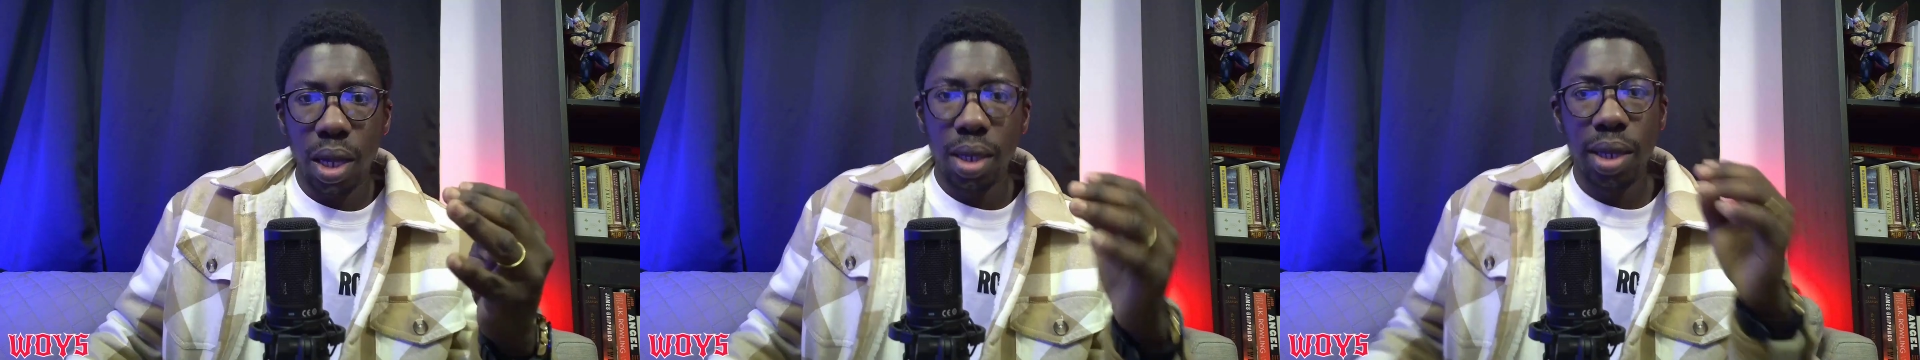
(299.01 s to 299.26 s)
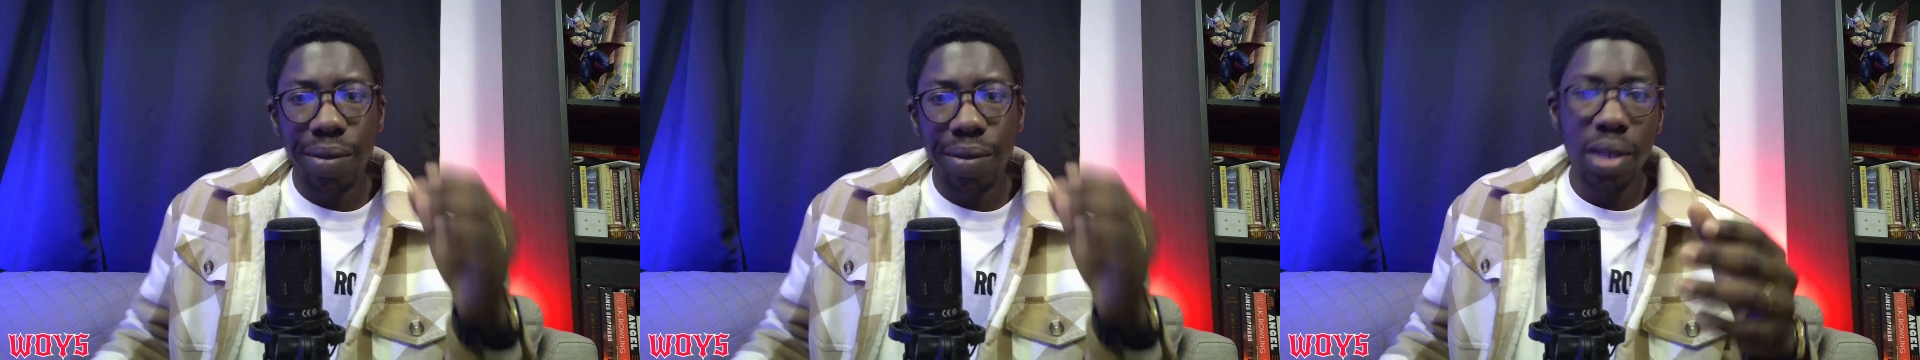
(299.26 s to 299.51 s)

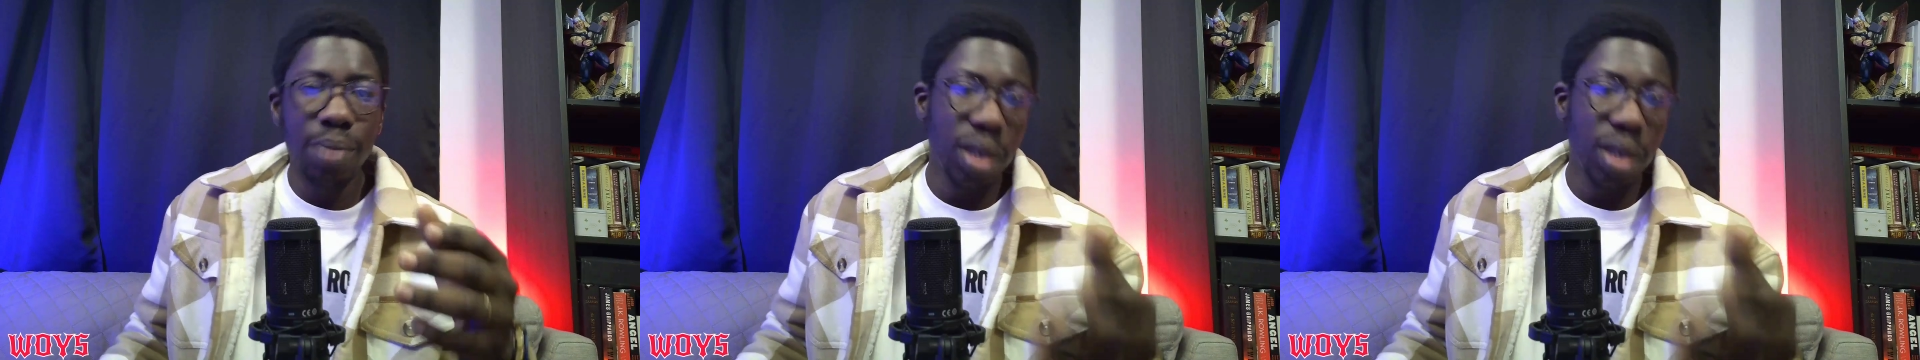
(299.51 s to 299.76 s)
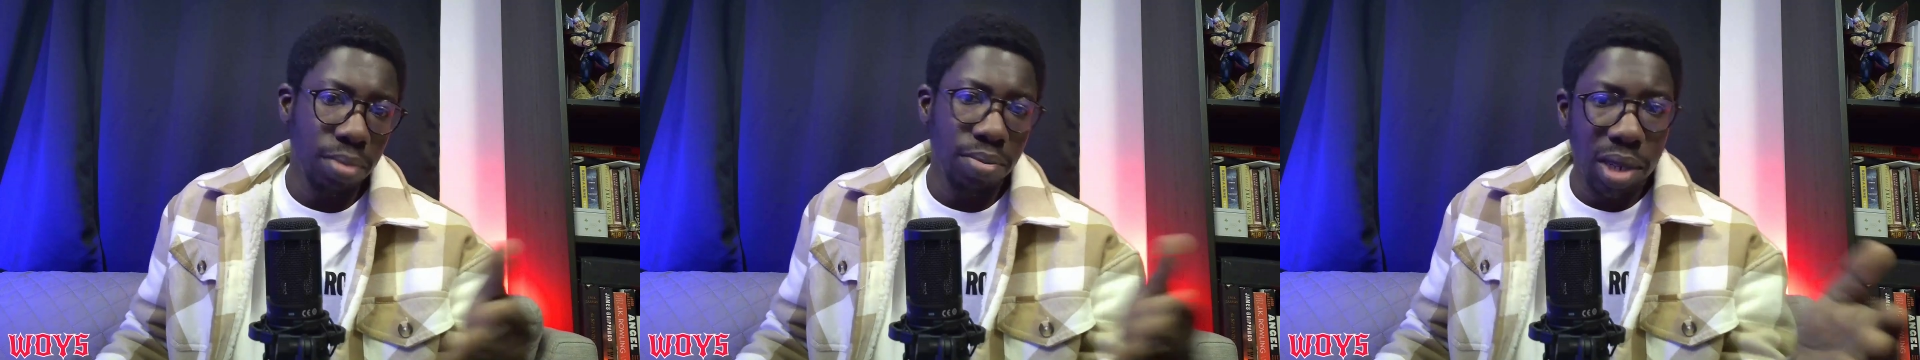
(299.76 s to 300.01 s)
David
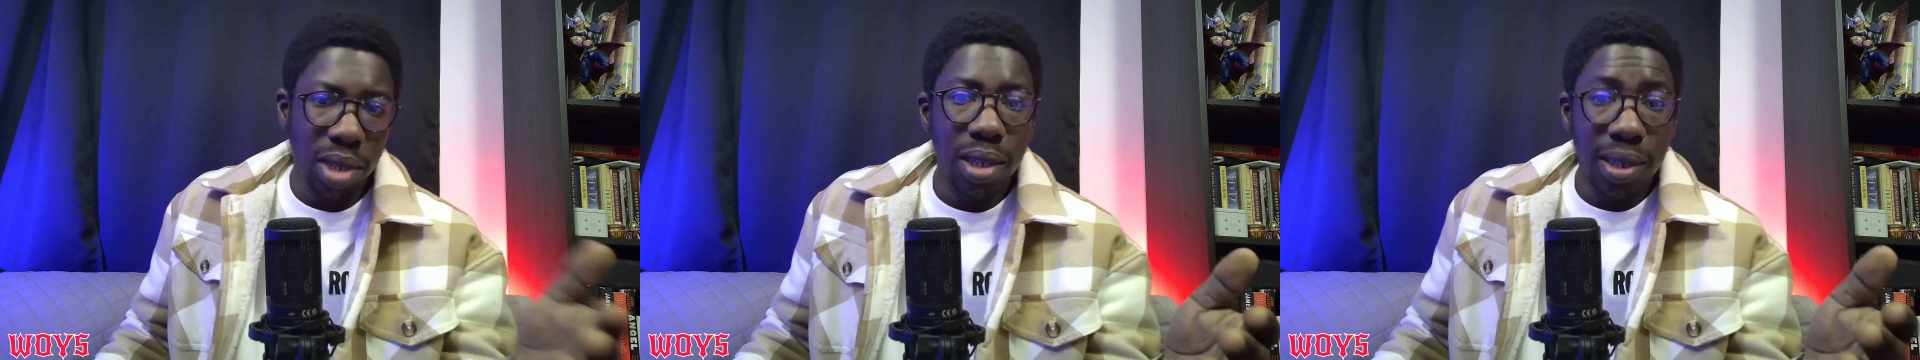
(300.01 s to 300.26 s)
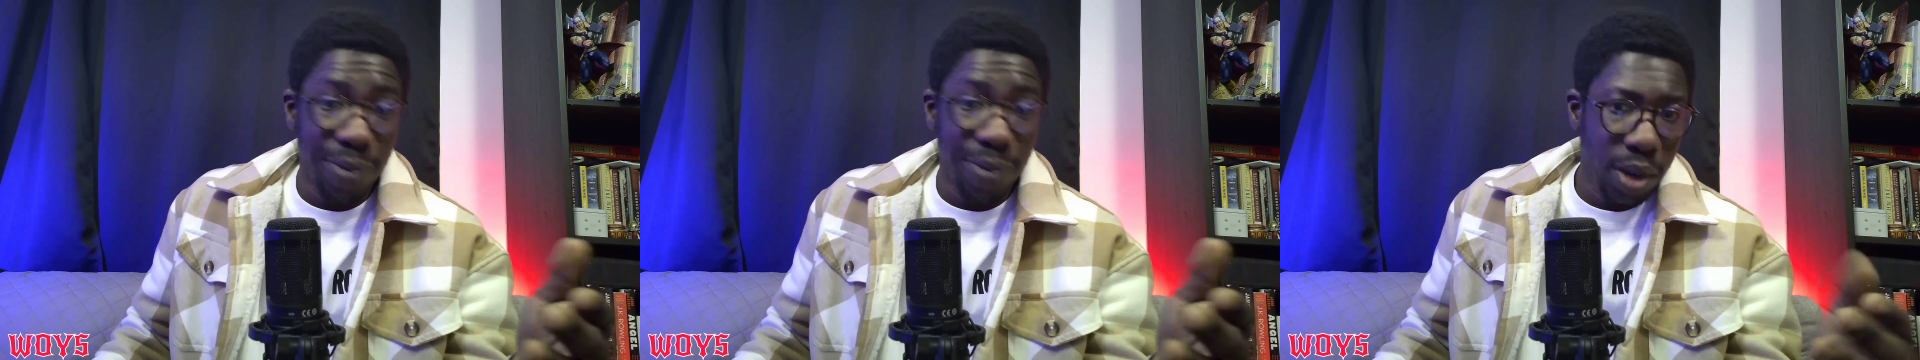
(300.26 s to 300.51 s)
Eby did
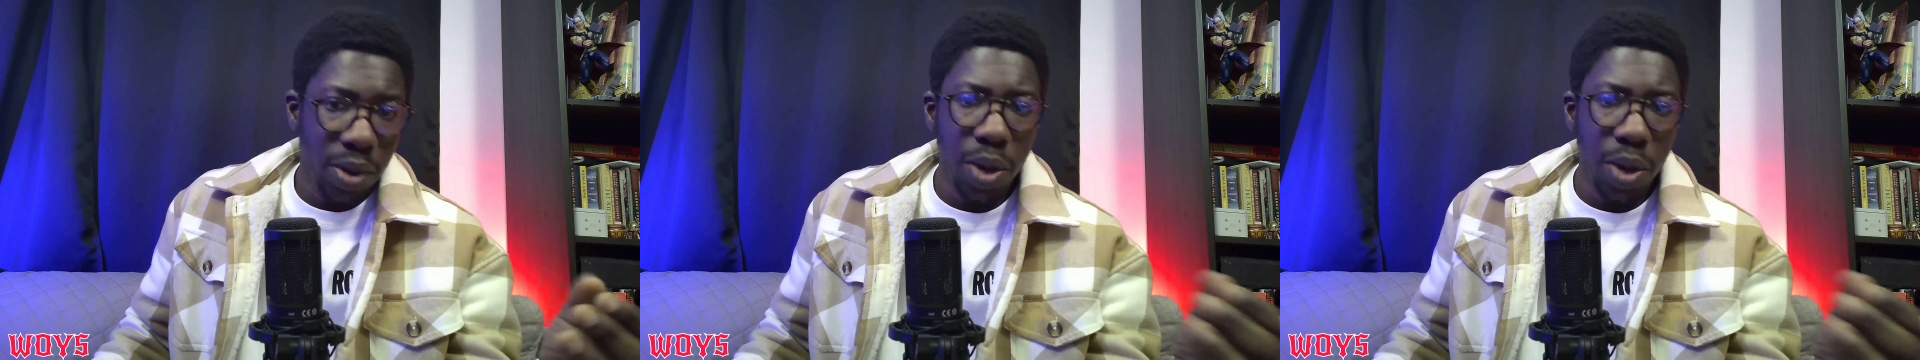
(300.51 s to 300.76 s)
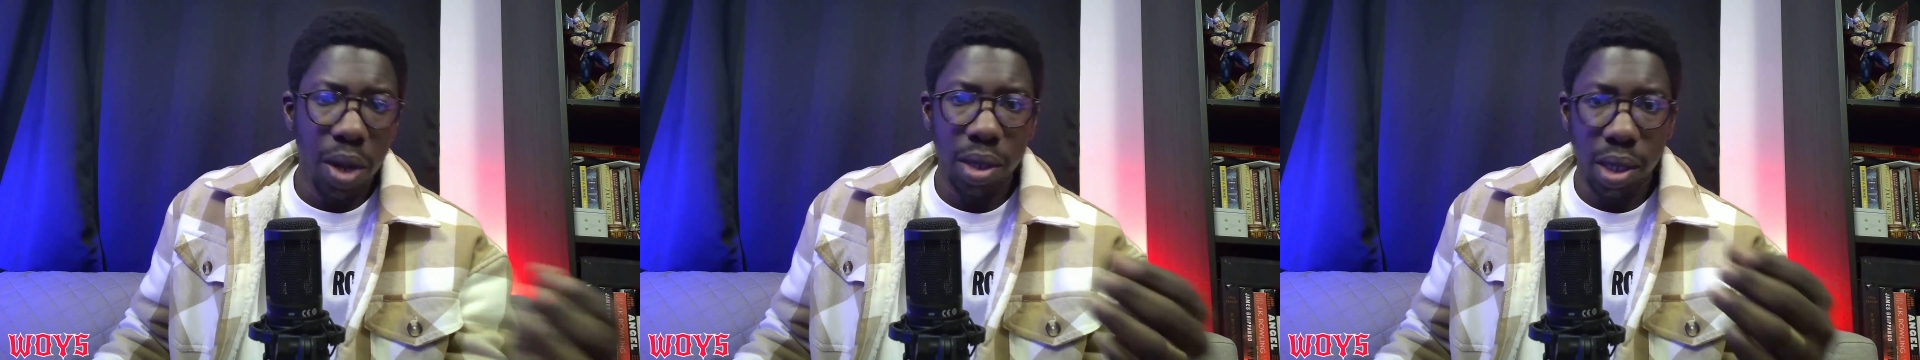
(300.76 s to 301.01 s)
this very
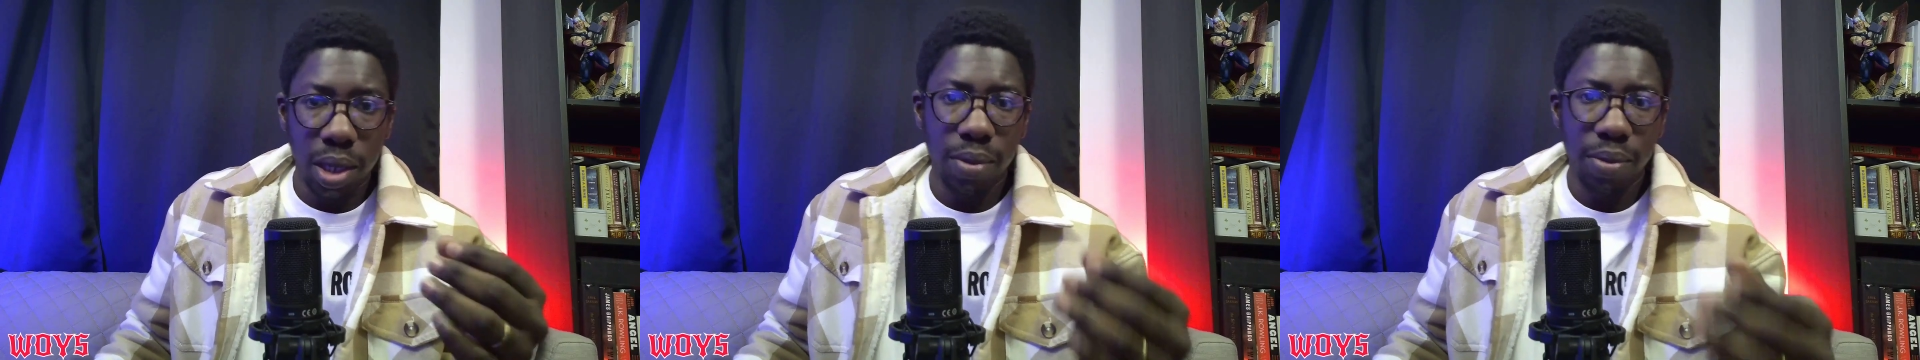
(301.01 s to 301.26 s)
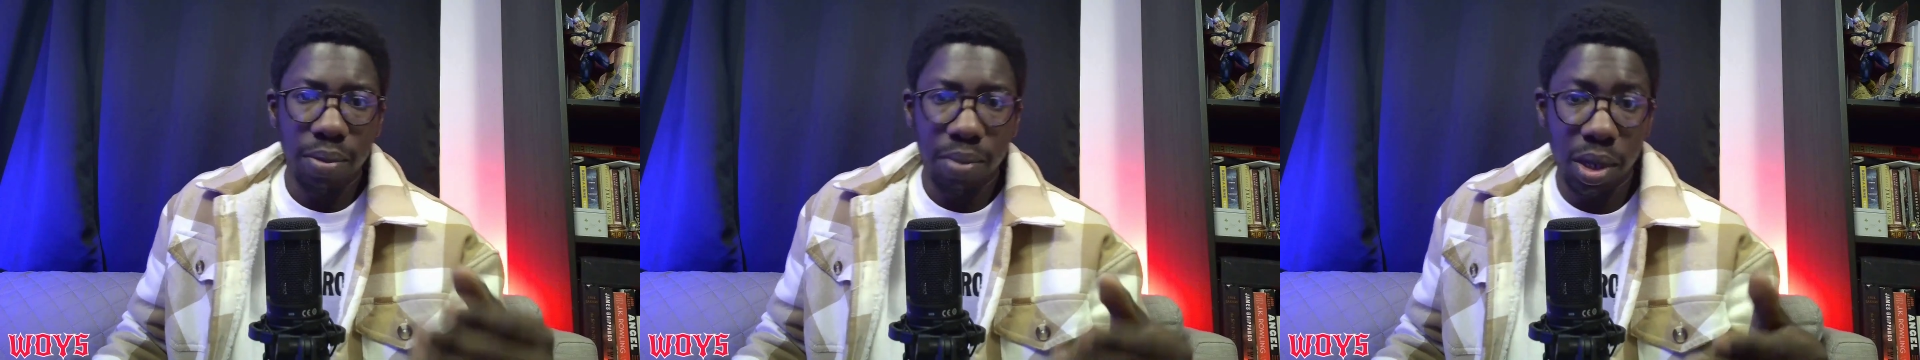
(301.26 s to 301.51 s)
well
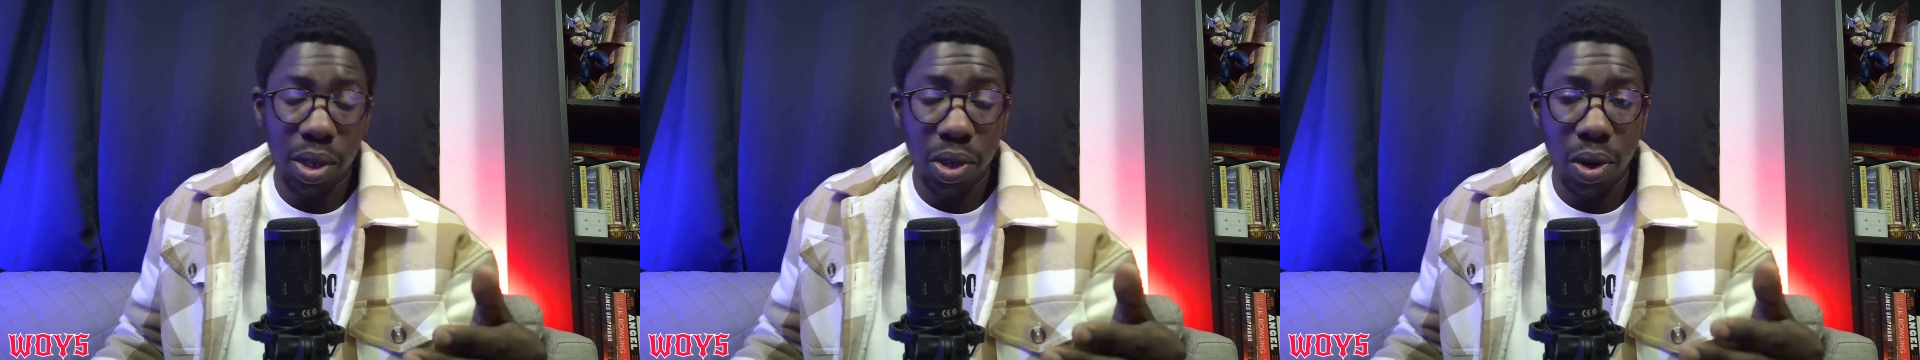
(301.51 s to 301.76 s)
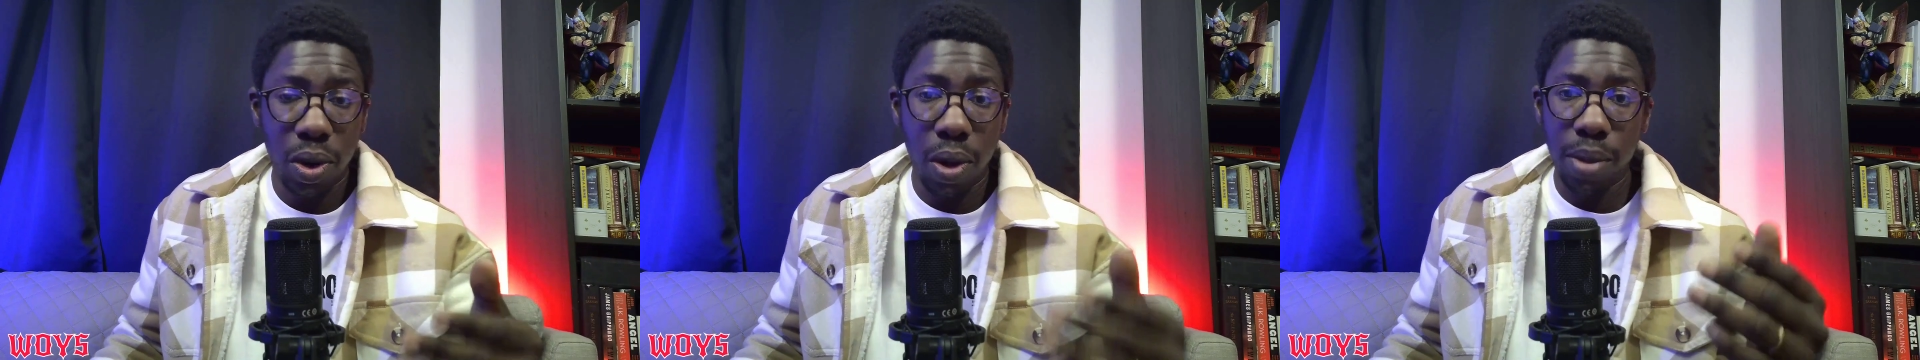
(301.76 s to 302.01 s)
in British
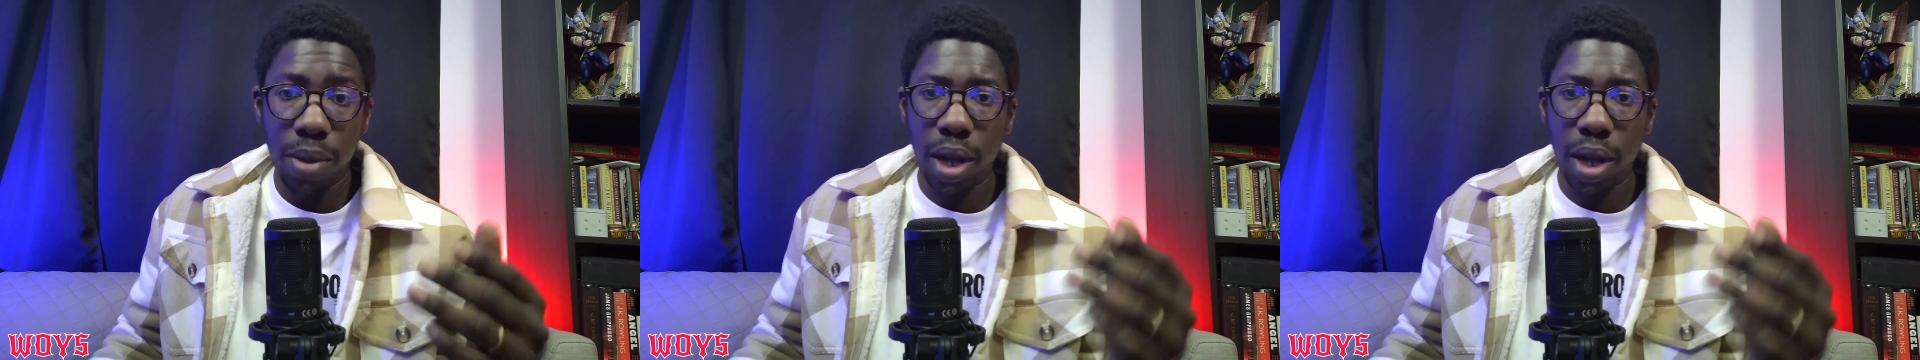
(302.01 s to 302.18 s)
Columbia,